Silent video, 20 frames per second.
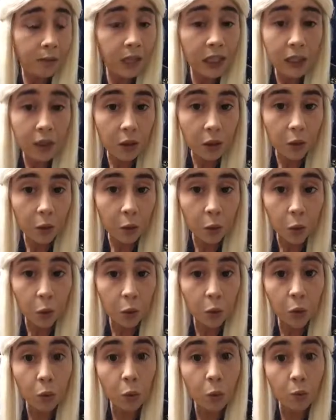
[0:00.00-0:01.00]
thinner
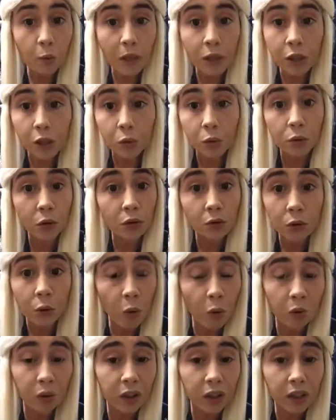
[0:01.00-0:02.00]
or make you look
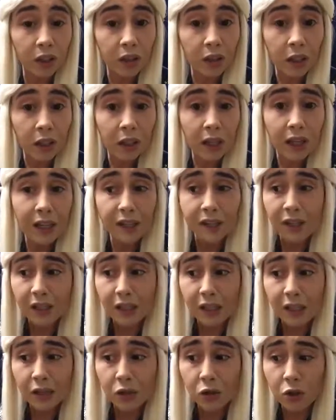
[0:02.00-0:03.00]
taller.
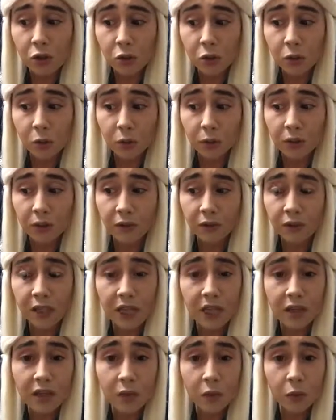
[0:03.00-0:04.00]
It's just sort of
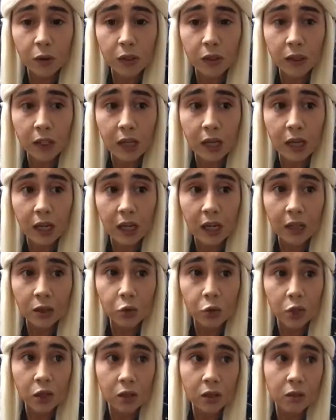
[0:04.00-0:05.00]
taking what's there
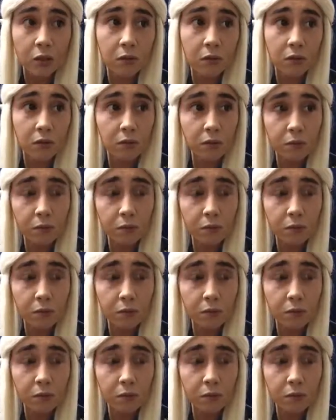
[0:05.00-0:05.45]
and just